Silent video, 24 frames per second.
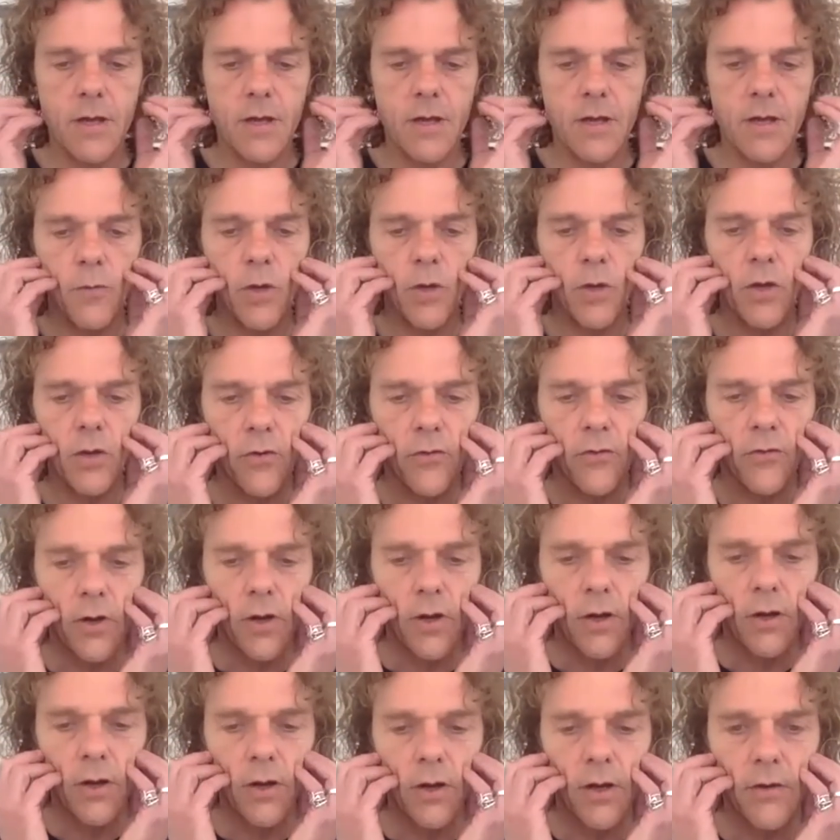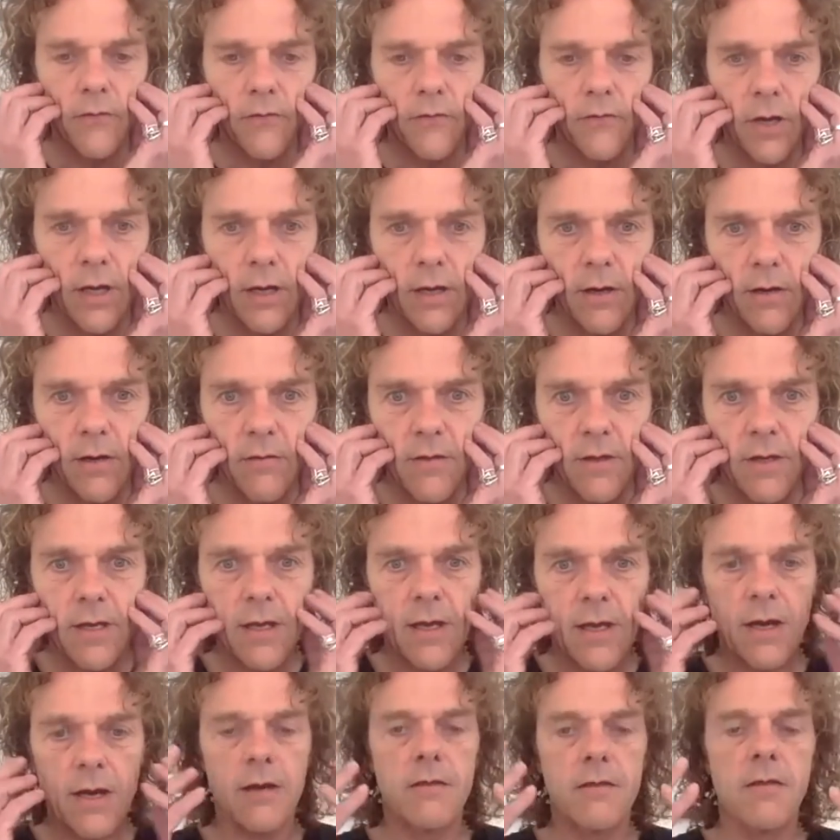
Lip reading: Yeah, we hold a lot of energy there.